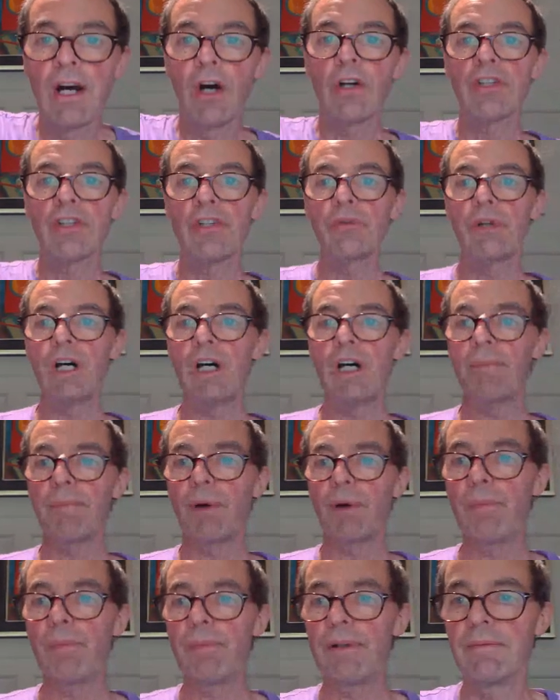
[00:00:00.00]
Onto
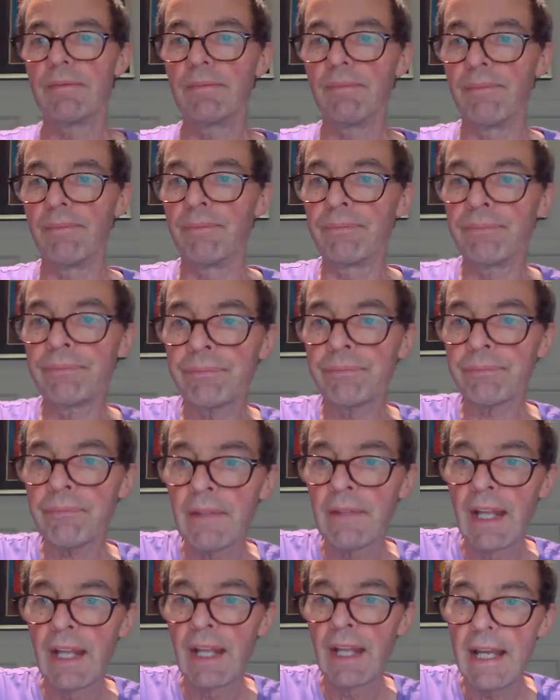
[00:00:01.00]
RBOB.
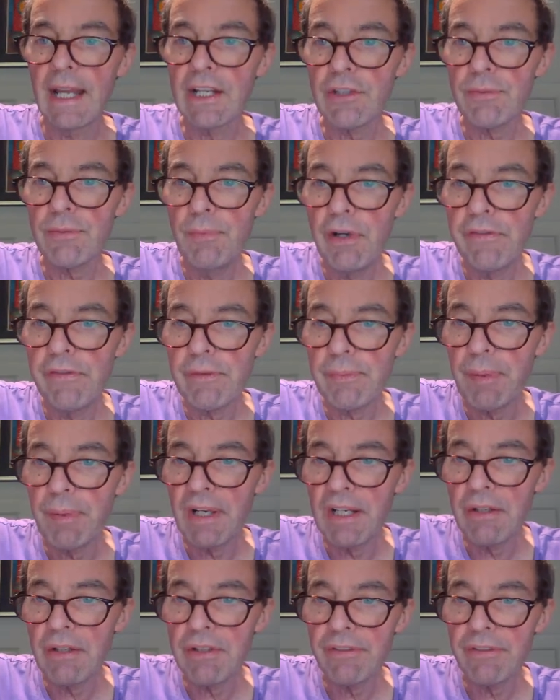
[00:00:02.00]
It's moved below